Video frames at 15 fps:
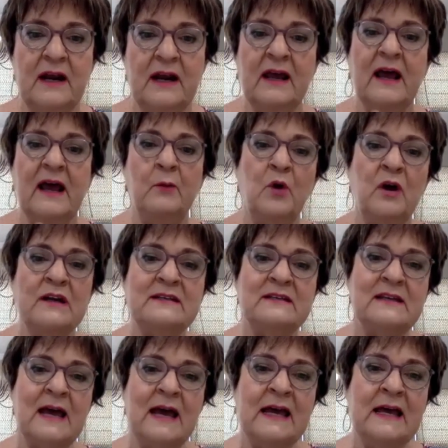And I want to
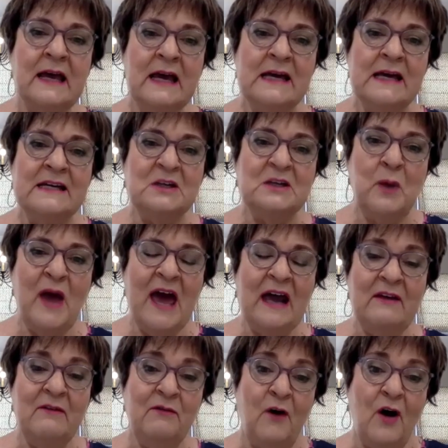say to
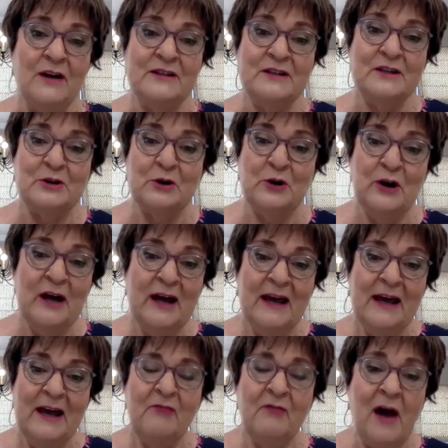Patti Foster,
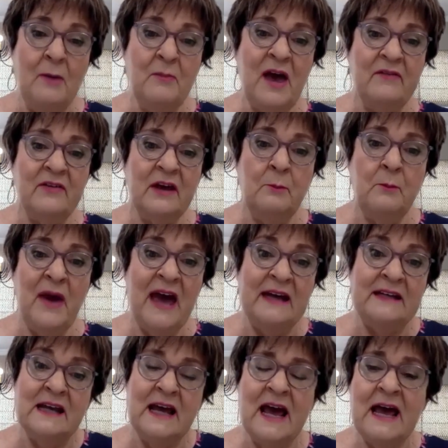if I'm having a bad
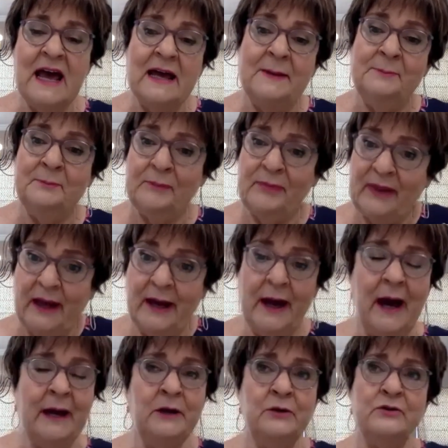day,
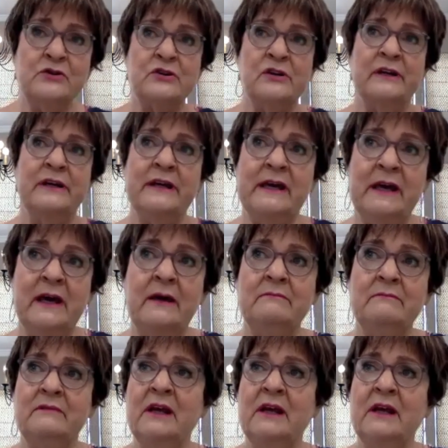I usually get,